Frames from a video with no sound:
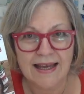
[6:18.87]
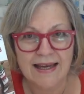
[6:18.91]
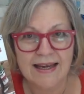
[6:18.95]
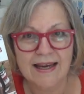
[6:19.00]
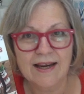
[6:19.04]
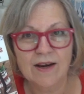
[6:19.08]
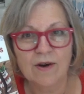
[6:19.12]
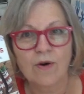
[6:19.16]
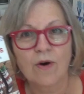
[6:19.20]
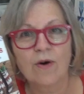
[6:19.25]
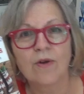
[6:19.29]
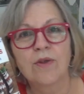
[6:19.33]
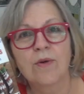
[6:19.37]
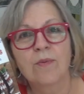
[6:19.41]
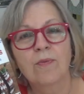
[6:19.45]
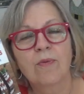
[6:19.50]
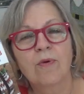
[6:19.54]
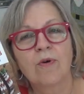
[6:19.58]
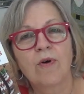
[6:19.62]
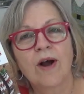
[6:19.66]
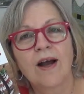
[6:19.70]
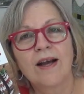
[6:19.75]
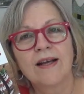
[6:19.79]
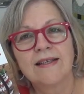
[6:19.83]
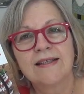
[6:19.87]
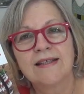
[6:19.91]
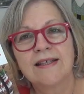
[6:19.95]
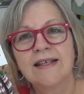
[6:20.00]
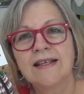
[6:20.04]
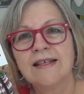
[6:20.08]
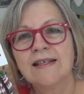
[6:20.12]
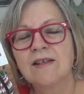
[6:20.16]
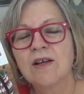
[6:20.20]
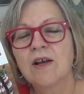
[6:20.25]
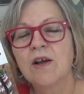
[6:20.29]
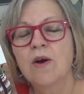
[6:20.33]
And here are the
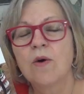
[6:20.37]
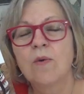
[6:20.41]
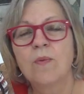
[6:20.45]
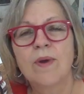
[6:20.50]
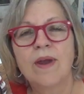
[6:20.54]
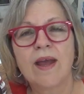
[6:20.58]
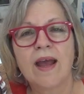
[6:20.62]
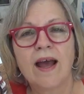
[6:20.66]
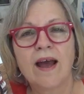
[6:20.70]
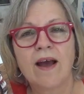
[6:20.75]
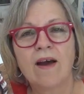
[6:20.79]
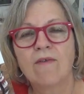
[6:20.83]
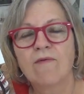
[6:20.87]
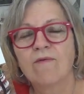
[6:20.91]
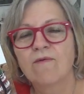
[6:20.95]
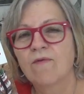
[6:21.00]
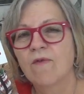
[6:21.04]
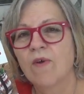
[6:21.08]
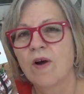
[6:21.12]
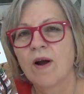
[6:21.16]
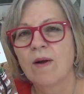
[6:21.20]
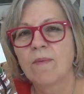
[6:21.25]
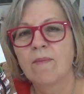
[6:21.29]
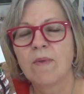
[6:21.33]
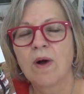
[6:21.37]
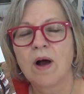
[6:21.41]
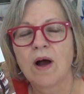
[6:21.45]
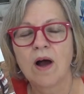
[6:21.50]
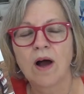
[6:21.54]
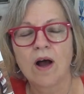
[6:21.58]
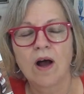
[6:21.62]
prizes we have from